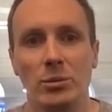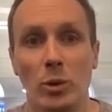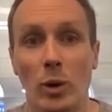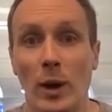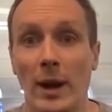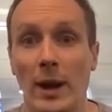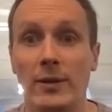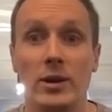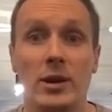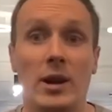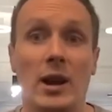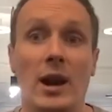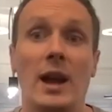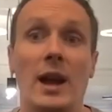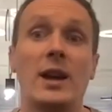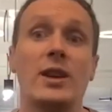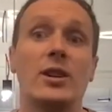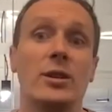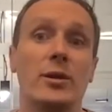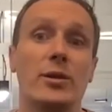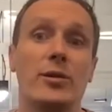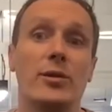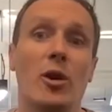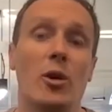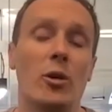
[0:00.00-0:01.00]
and we'll have a
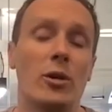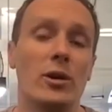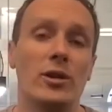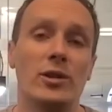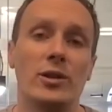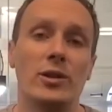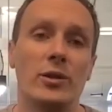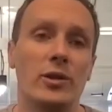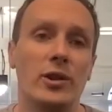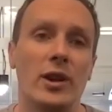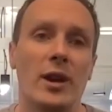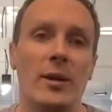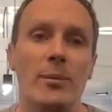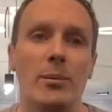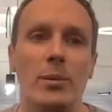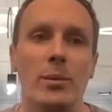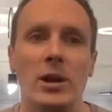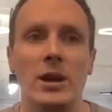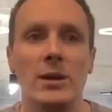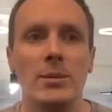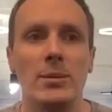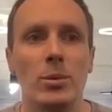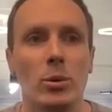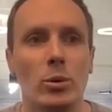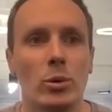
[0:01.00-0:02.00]
collective forest of ten
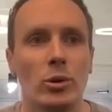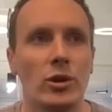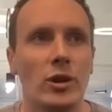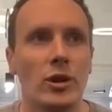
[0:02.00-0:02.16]
people.